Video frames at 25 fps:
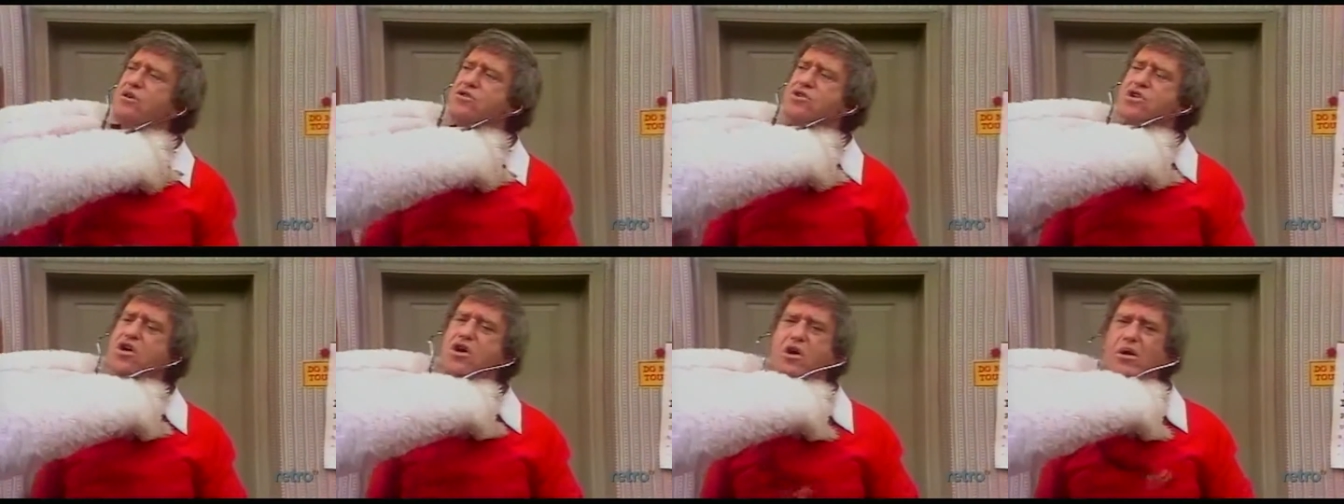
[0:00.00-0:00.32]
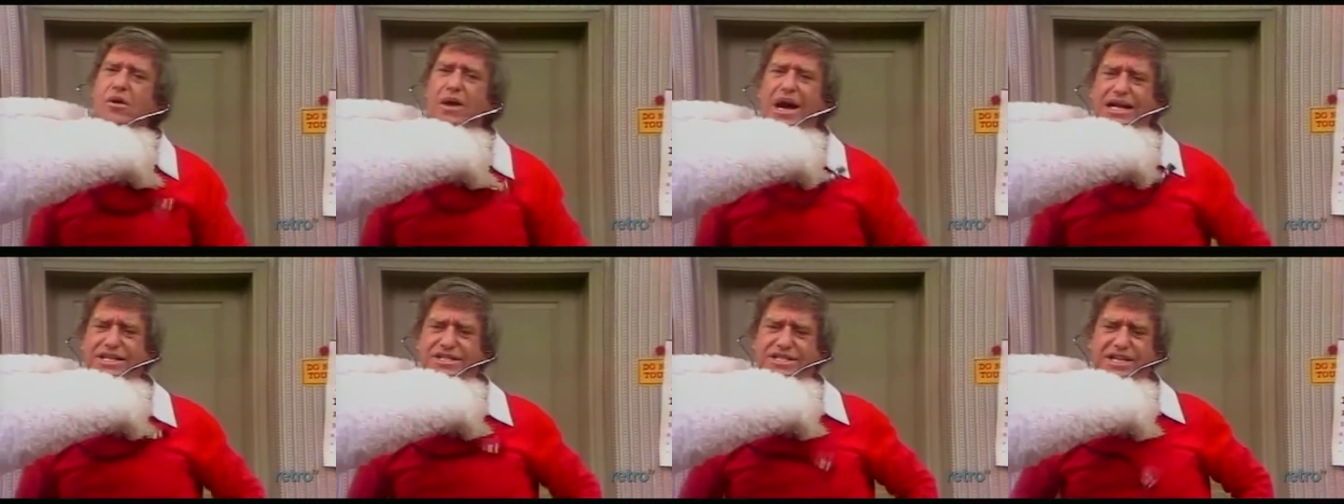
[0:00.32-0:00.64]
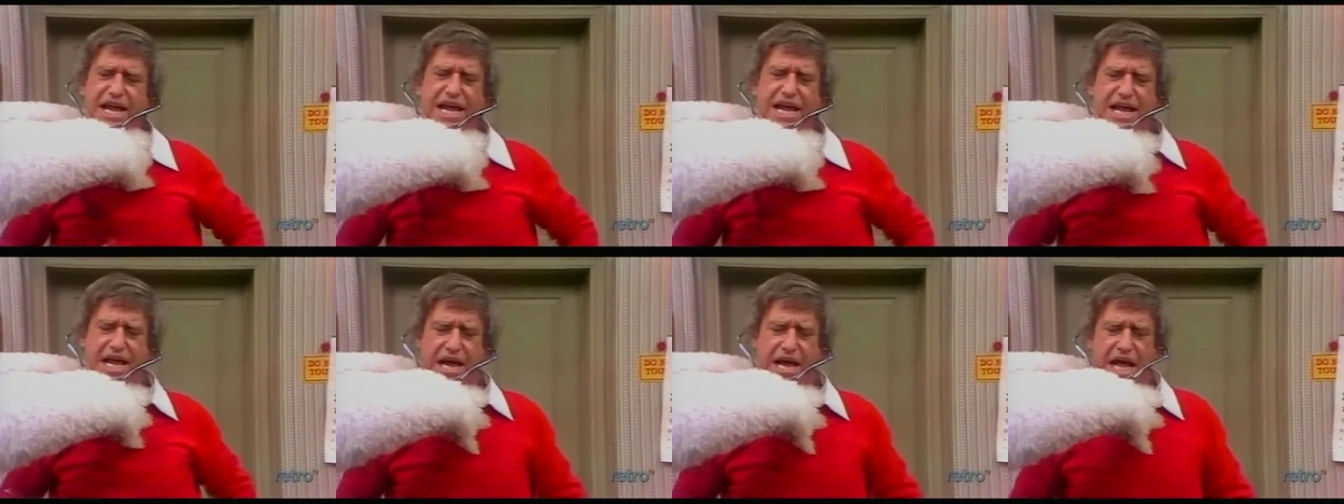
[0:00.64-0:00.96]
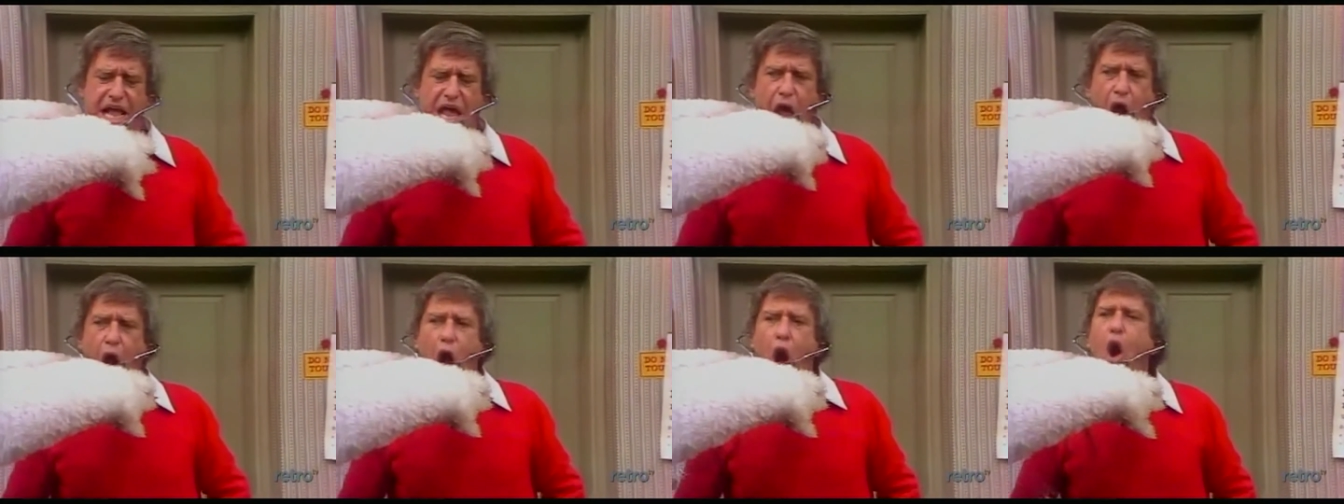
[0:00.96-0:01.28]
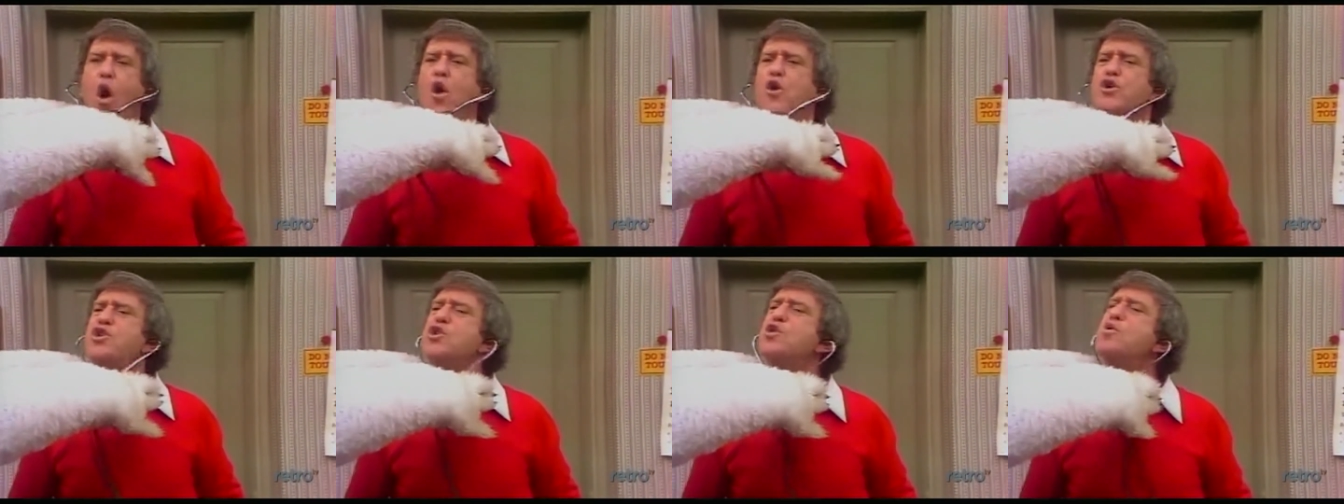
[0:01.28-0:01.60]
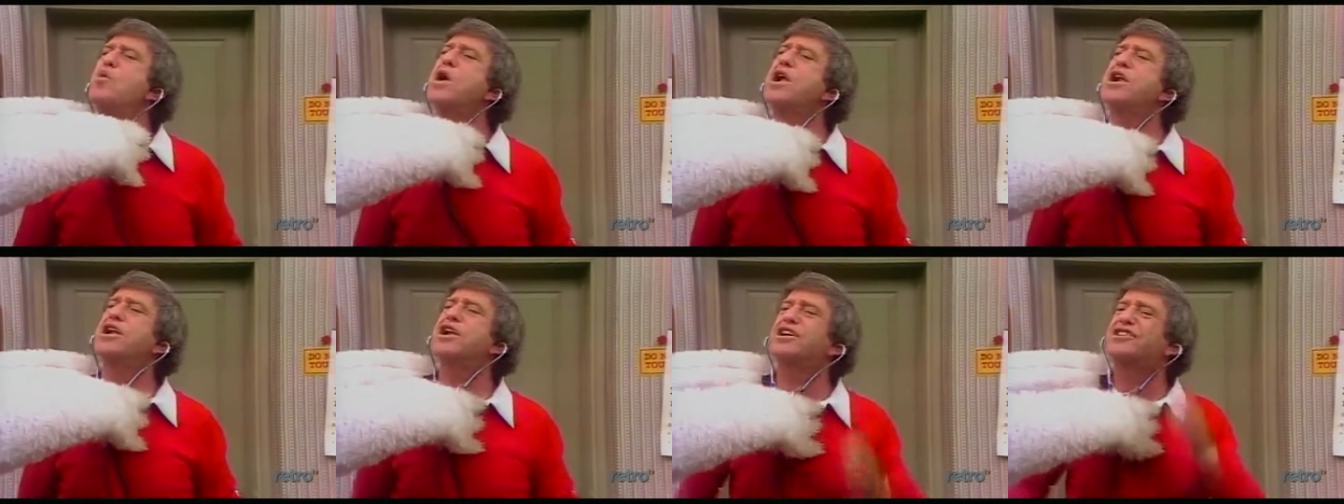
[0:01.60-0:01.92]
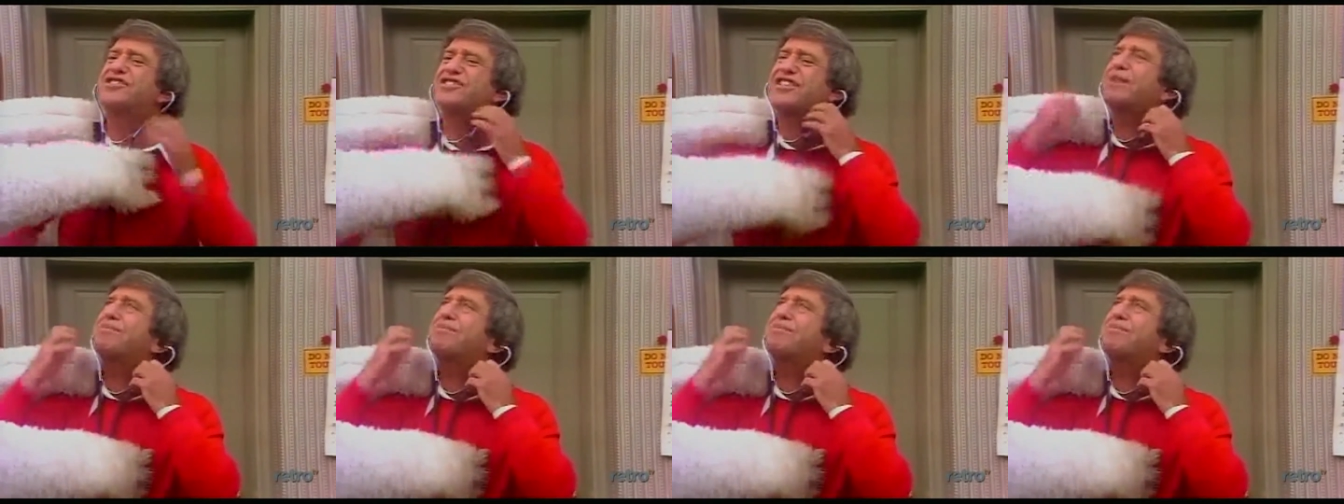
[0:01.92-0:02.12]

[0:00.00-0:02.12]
don't know. I tell you, Oh, you want to know